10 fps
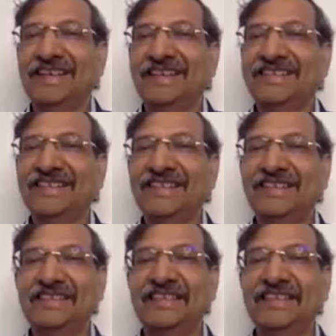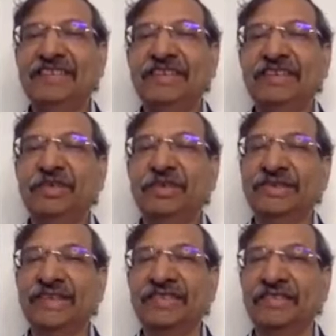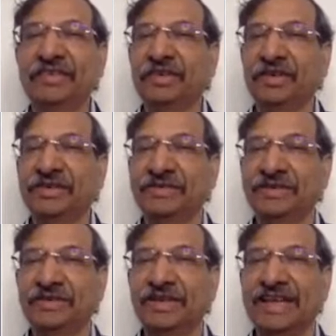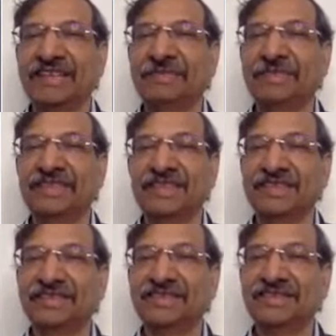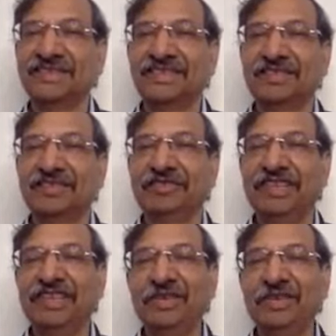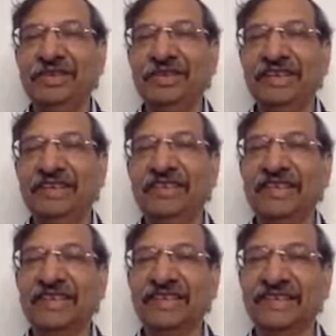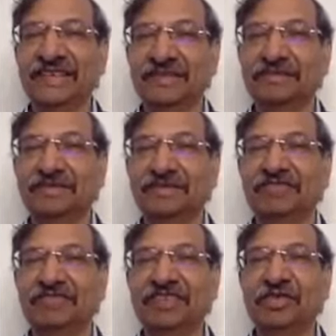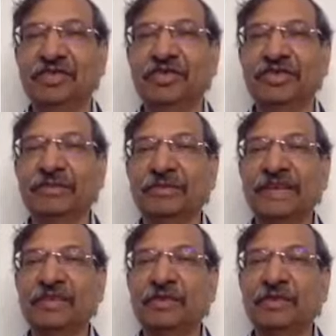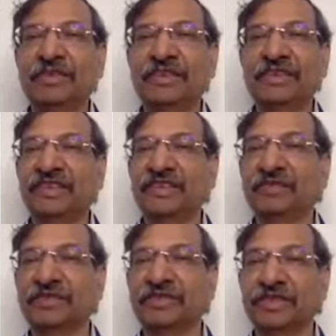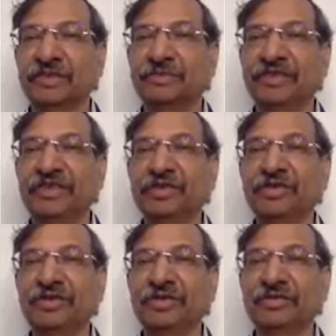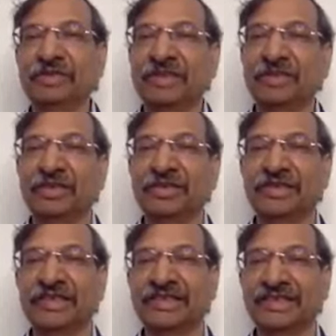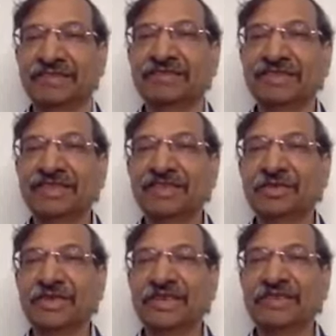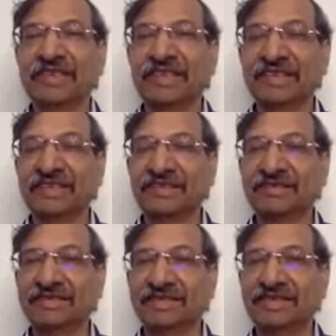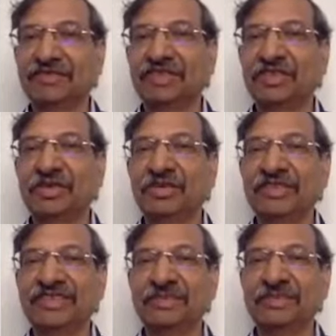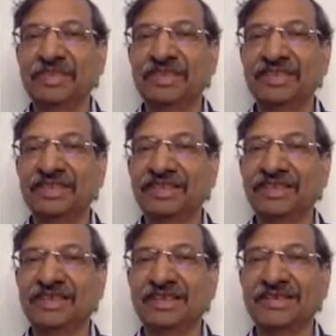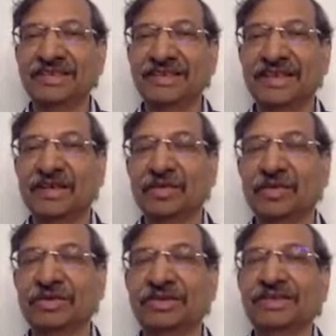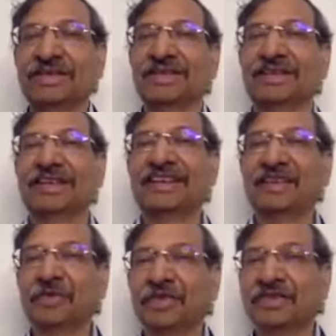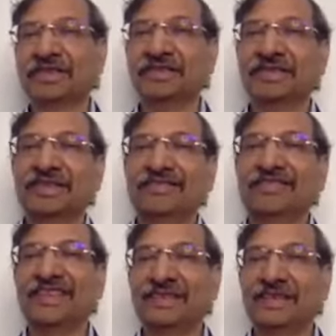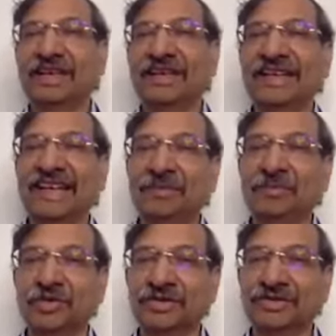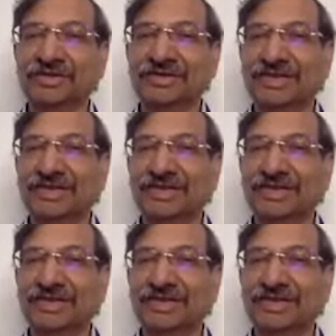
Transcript: Next thing is reinvent yourself every 2 years. The last mantra is, we need to reinvent ourselves. We need to go for some transformation leadership workshop. We need to go for some education ourselves to reinvent ourselves. We need to invest some money in our own learning process, whether and time both.